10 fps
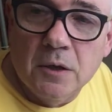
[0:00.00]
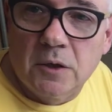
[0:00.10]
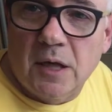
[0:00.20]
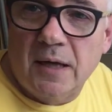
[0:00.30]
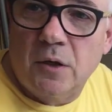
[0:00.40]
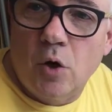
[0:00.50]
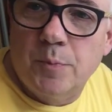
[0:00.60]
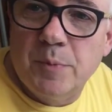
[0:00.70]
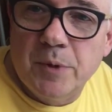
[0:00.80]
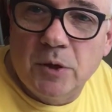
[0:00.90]
Good luck,
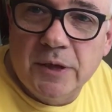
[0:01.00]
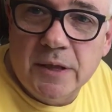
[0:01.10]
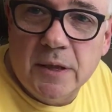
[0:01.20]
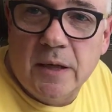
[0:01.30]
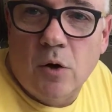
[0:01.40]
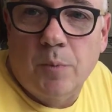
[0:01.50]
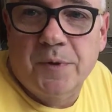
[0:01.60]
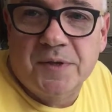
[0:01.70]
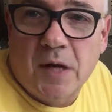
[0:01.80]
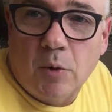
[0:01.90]
hope you build it, and hope
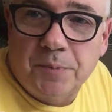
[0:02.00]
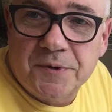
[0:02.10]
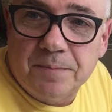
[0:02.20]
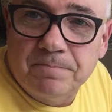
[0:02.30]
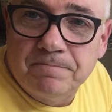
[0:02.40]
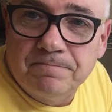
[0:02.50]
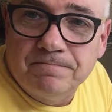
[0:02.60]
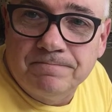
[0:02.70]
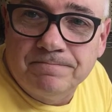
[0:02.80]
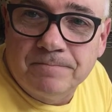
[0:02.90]
this helps.
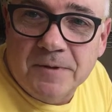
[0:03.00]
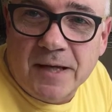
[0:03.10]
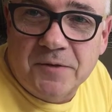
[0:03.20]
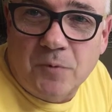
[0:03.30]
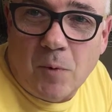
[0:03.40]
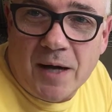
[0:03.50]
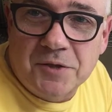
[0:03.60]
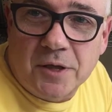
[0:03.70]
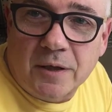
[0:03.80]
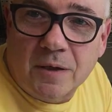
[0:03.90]
Thanks for
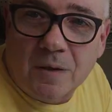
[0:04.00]
watching.